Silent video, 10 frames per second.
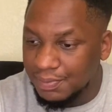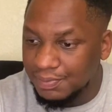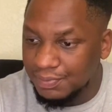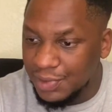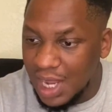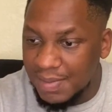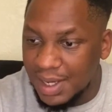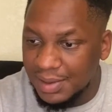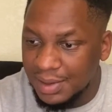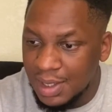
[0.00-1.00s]
Yeah, man.
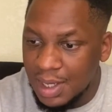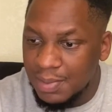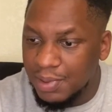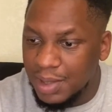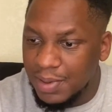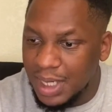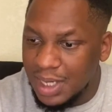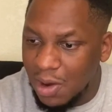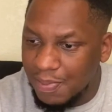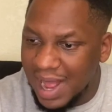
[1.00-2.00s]
Pretty
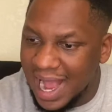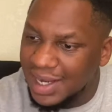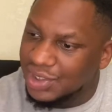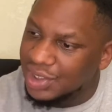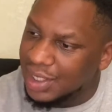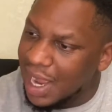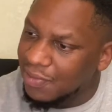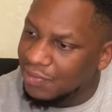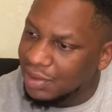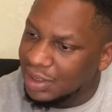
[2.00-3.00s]
dope packaging. I
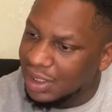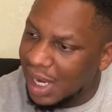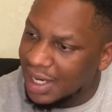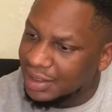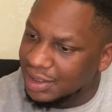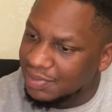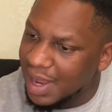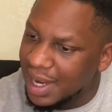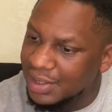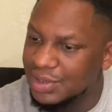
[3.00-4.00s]
really like this
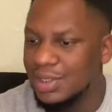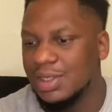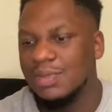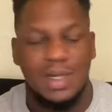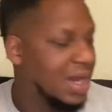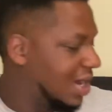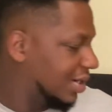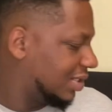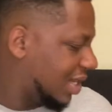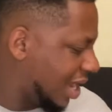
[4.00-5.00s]
packaging, to be
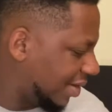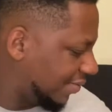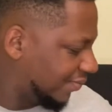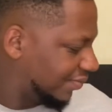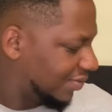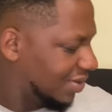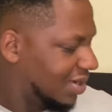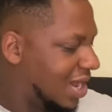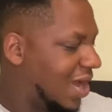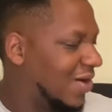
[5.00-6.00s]
honest. Like,
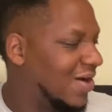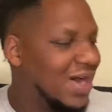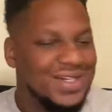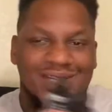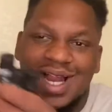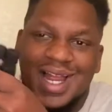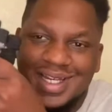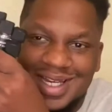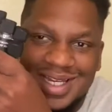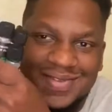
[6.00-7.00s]
I don't know. I just like
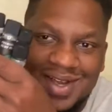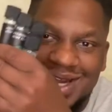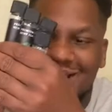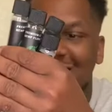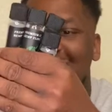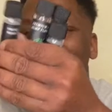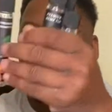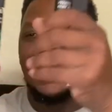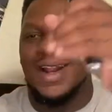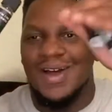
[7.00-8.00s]
these, man. And I like how they
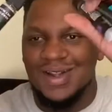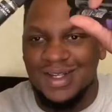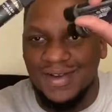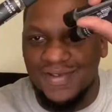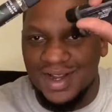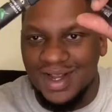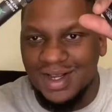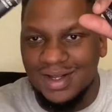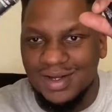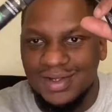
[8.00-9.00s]
got all the different
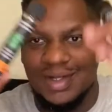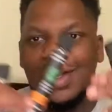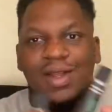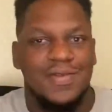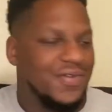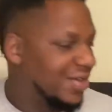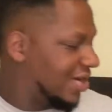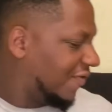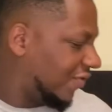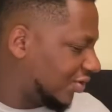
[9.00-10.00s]
colors for the
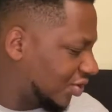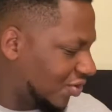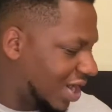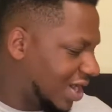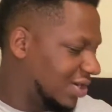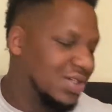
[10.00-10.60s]
different strains.